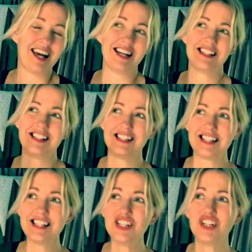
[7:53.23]
And
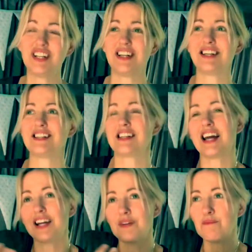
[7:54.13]
stinginess,
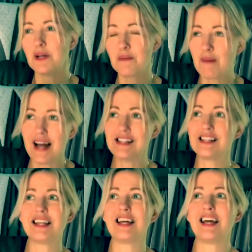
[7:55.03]
like being
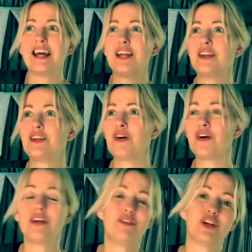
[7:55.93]
miserly and
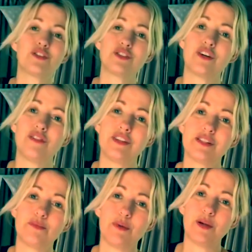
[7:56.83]
not giving your service
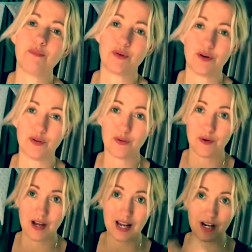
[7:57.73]
to people,
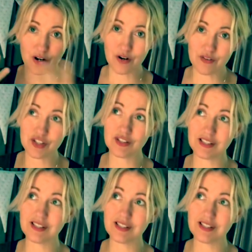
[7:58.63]
encourages